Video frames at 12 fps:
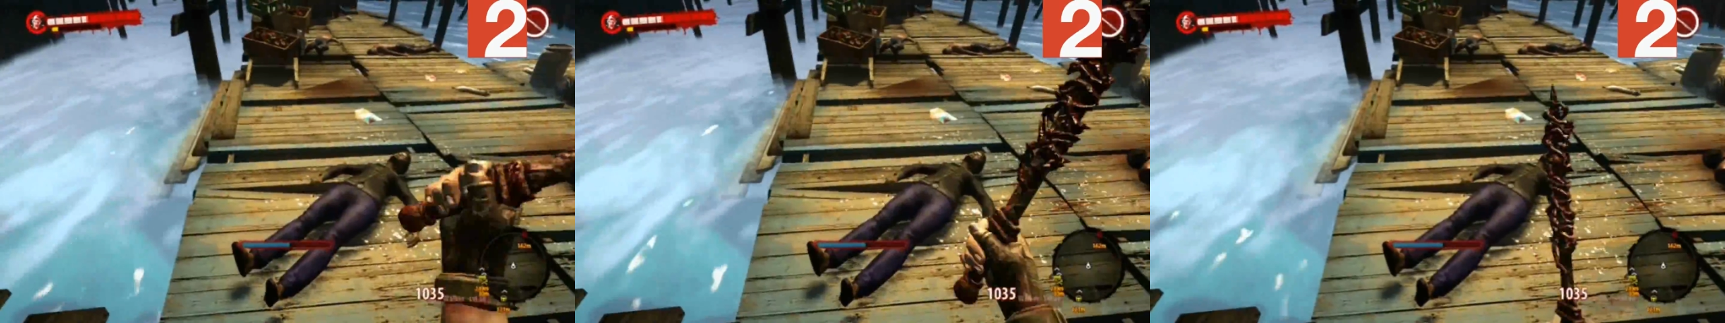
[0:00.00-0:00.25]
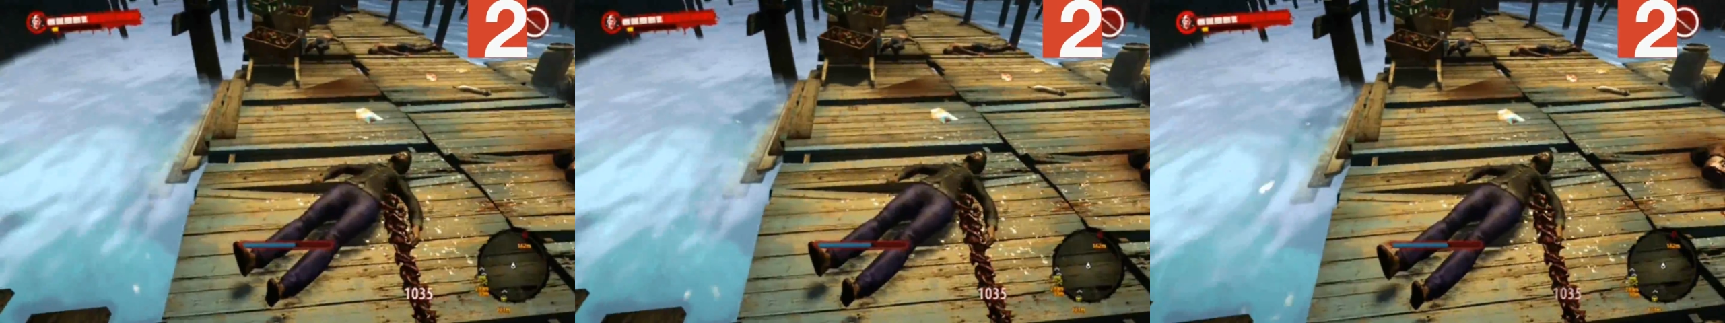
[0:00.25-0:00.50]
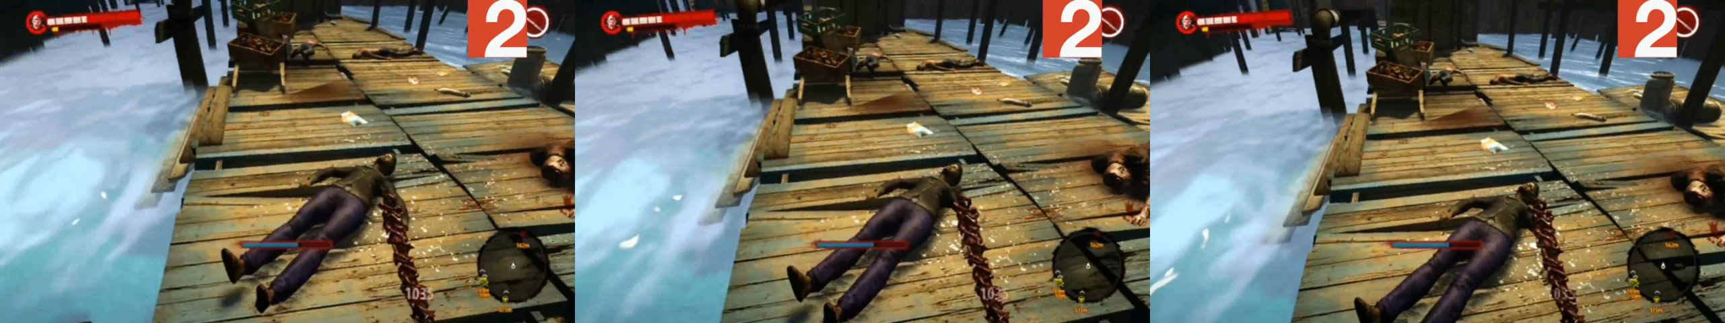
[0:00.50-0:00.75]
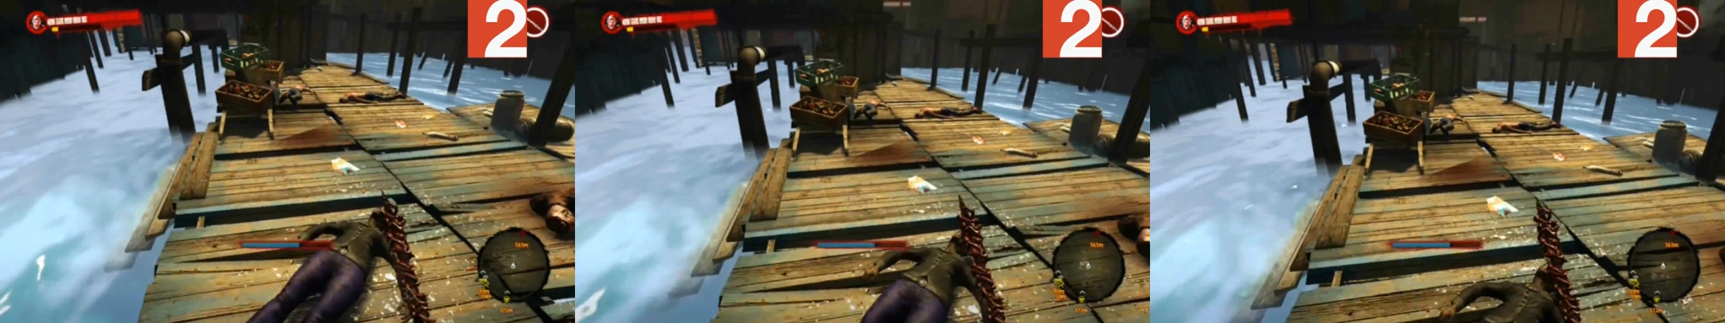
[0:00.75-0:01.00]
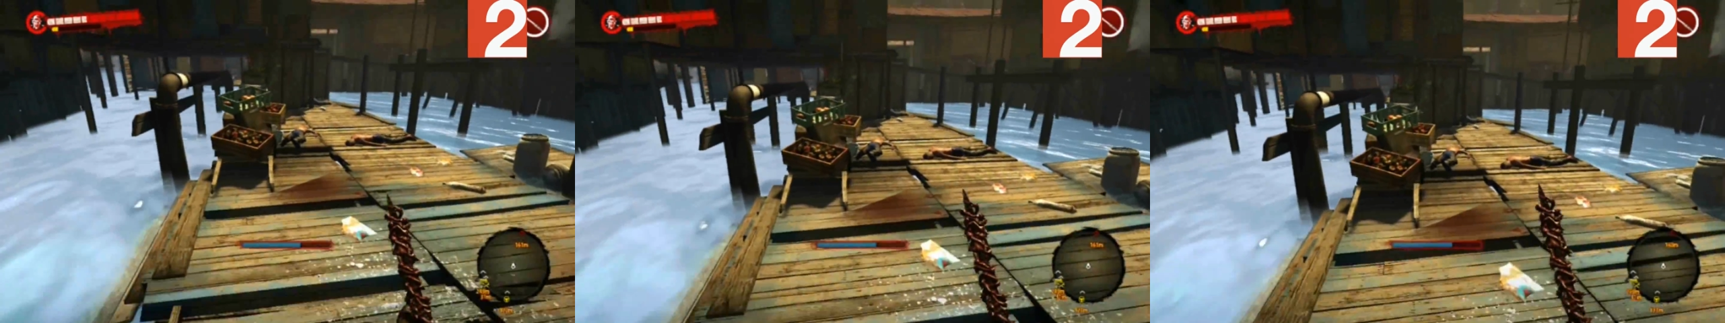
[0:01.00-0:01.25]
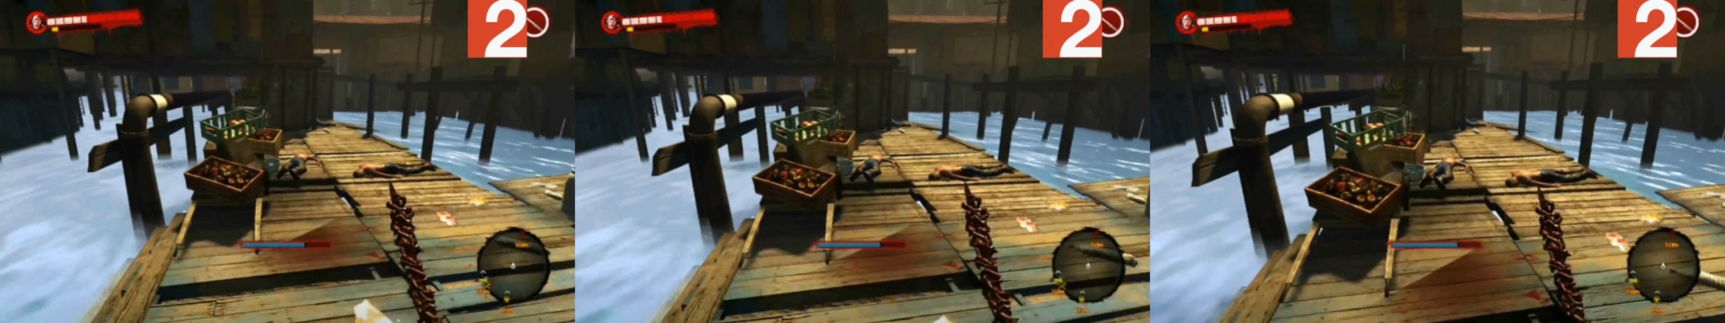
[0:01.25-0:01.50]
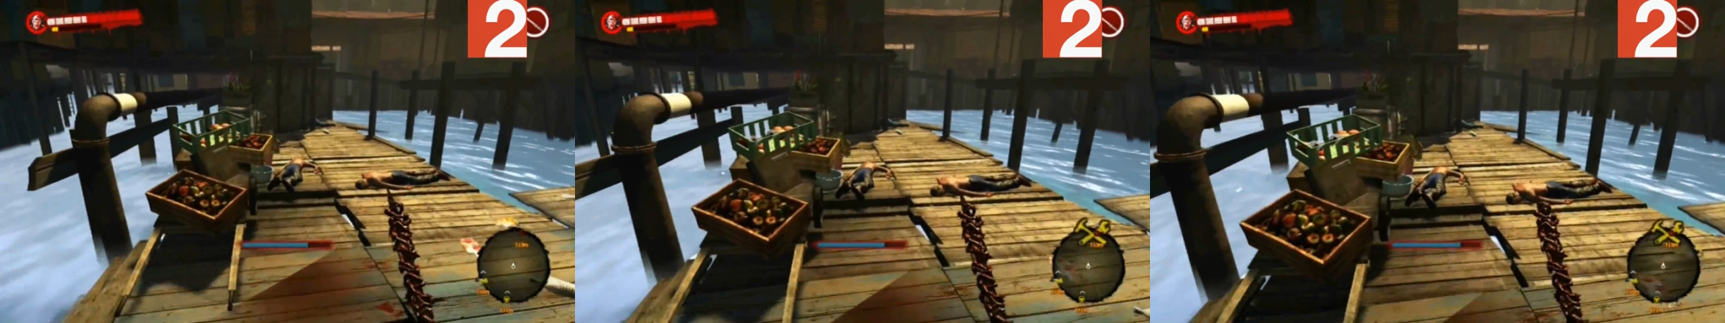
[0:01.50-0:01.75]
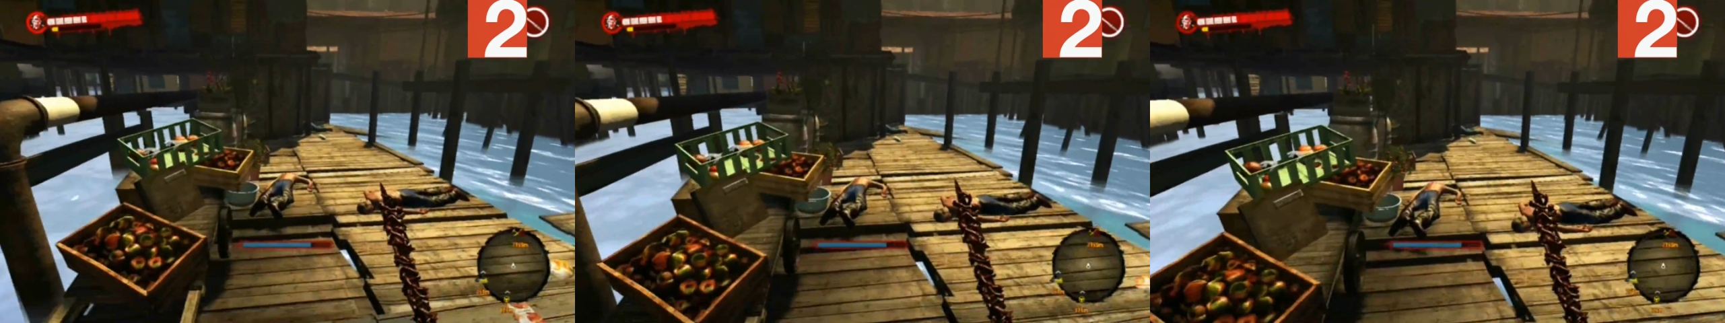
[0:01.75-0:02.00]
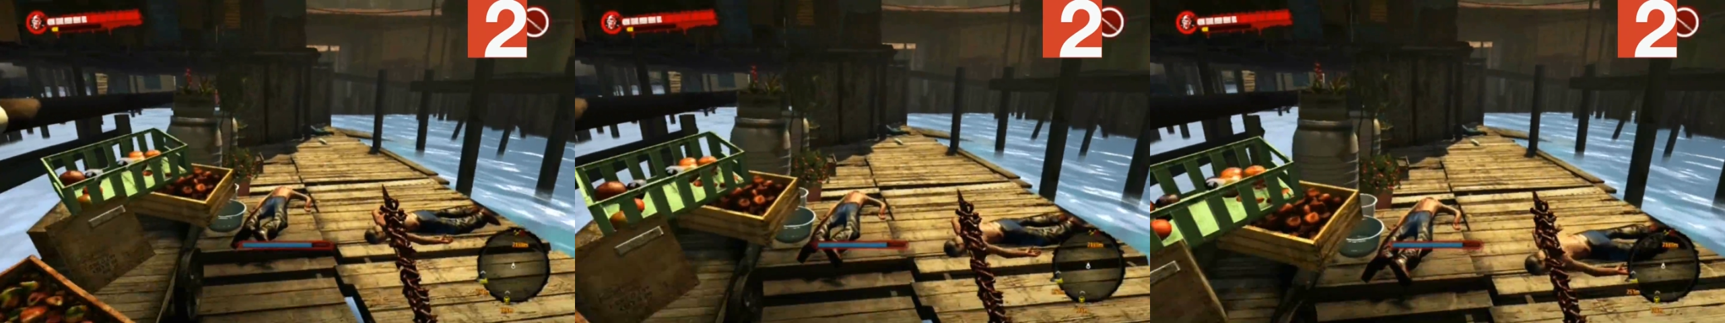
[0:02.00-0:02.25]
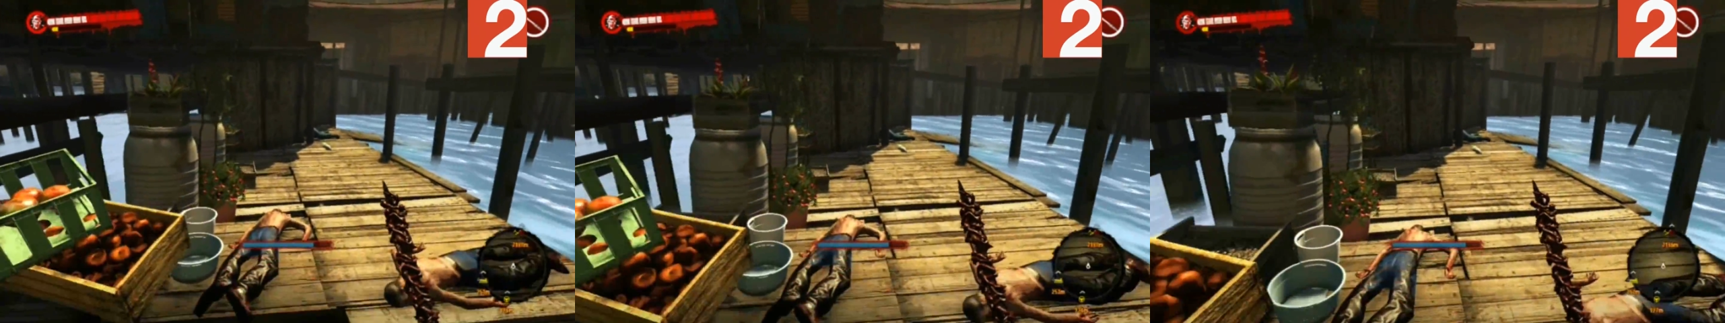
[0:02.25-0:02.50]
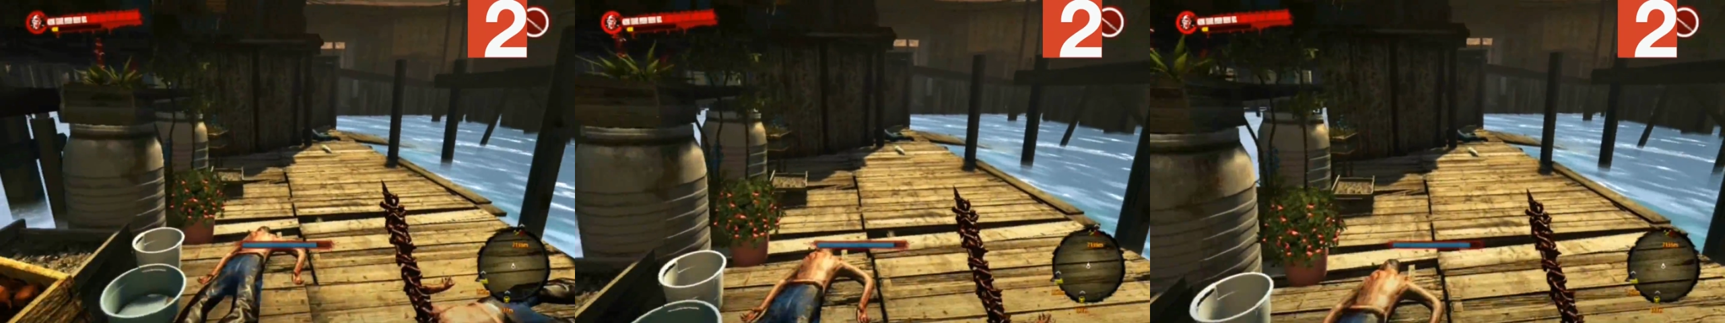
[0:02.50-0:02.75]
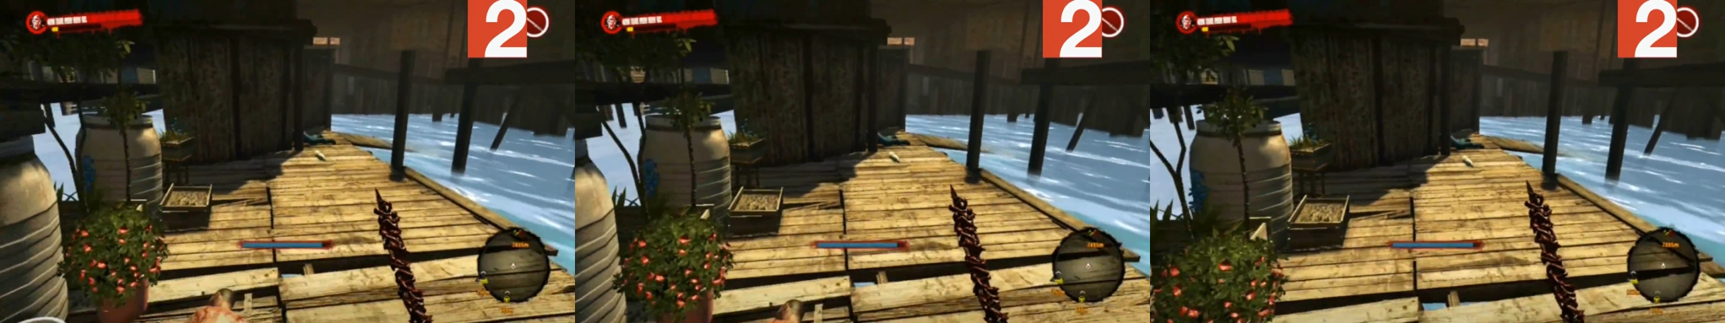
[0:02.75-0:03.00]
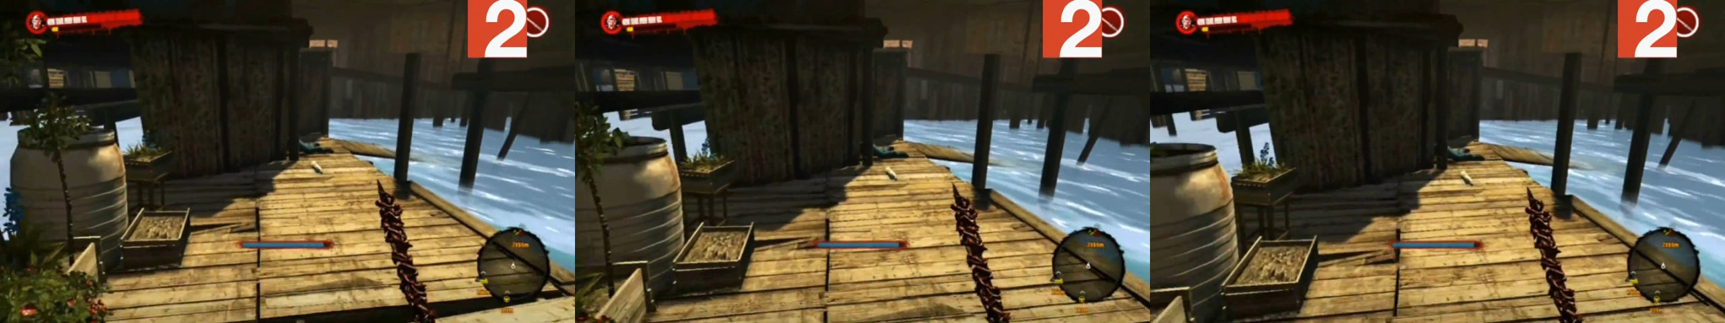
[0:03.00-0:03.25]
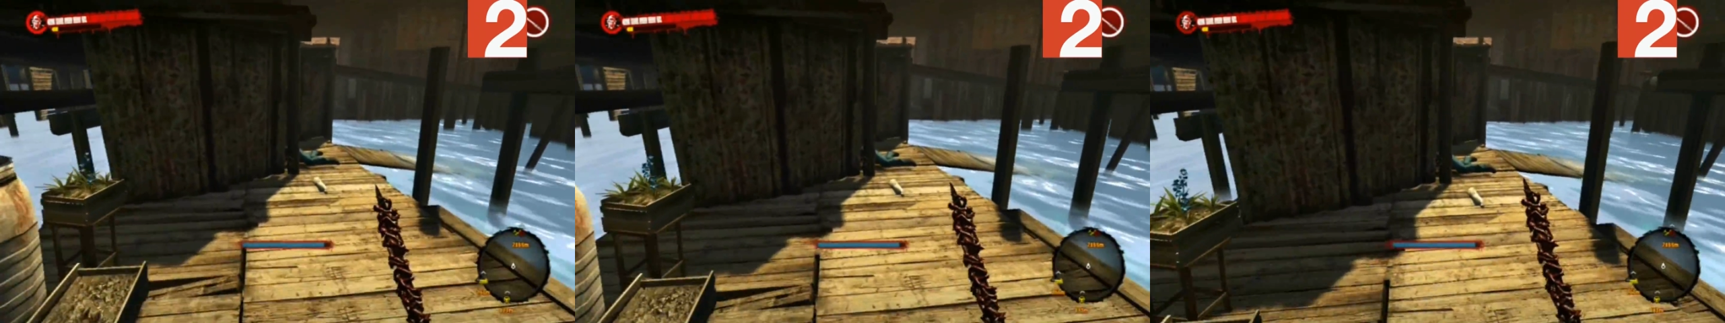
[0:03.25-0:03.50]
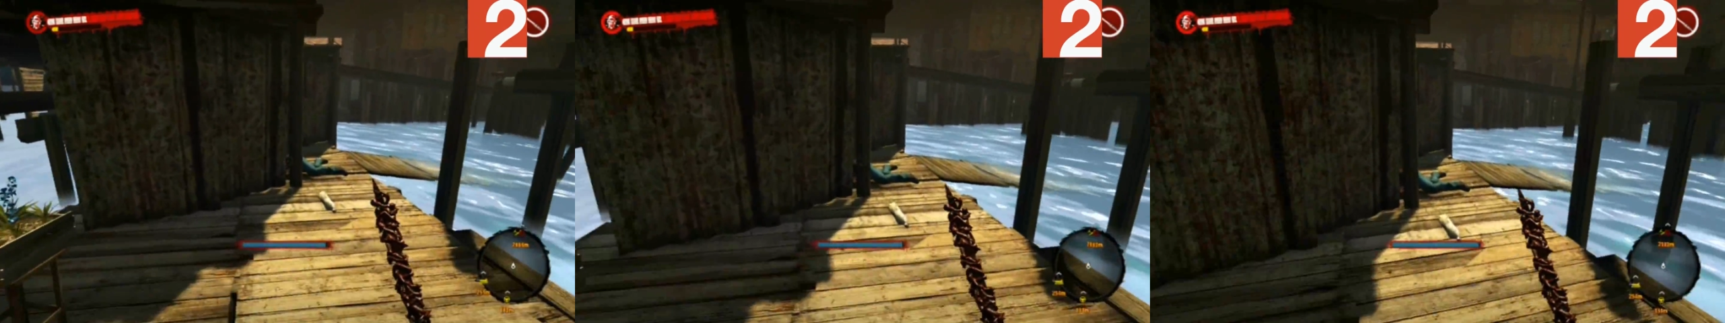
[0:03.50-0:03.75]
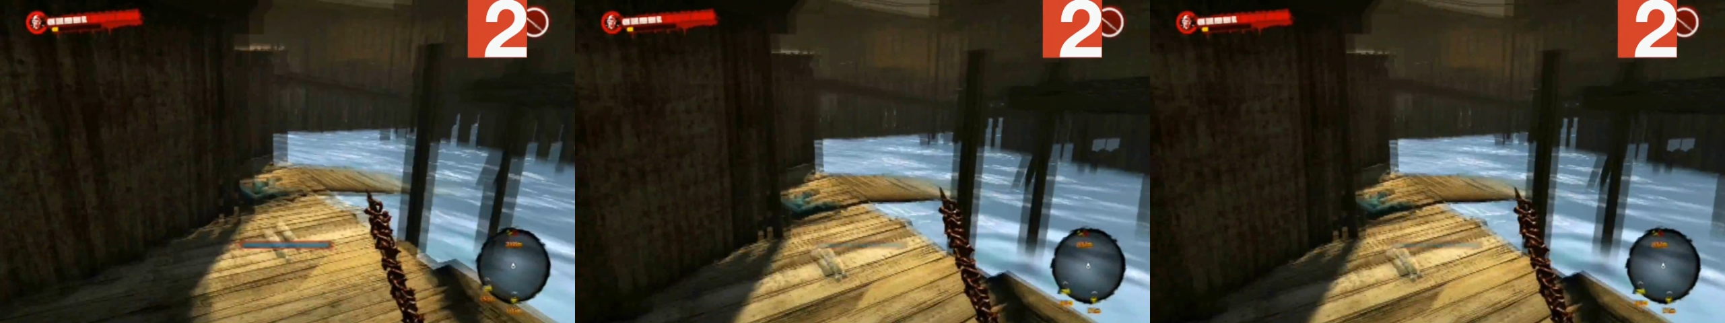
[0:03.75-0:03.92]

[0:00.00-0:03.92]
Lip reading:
Nobody's mouth can be seen.